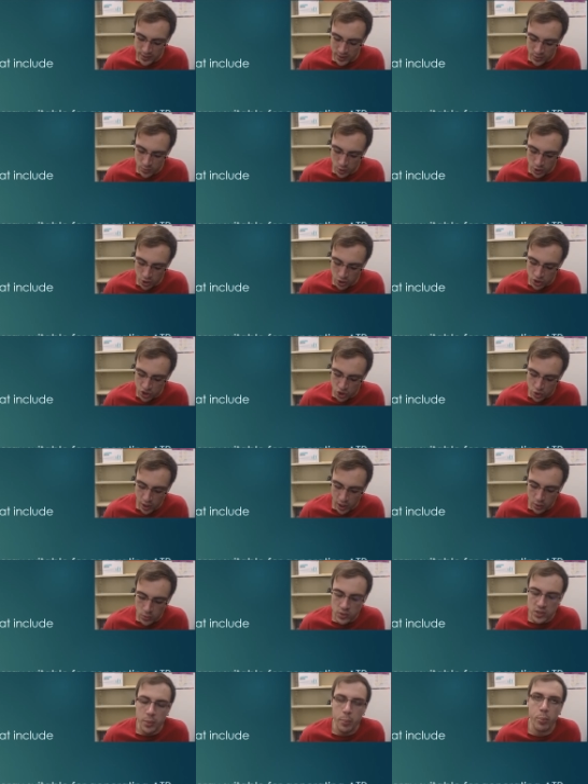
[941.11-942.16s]
what you
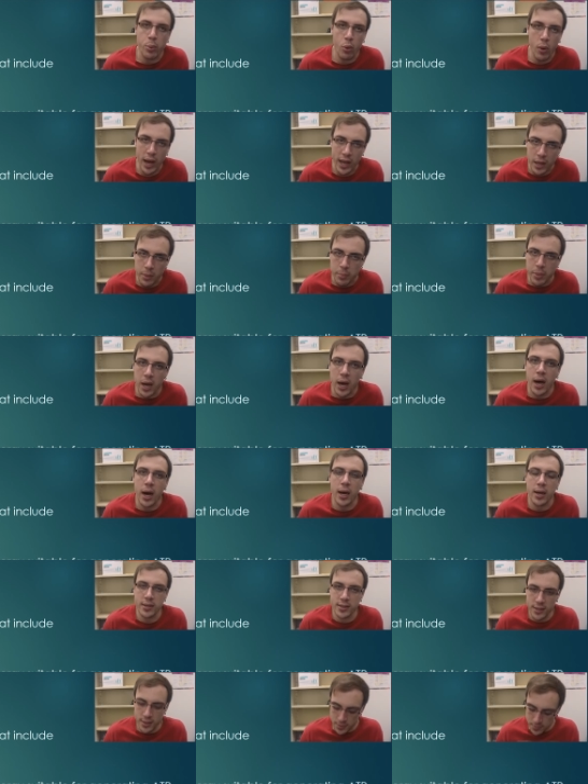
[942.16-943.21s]
struggle to break apart.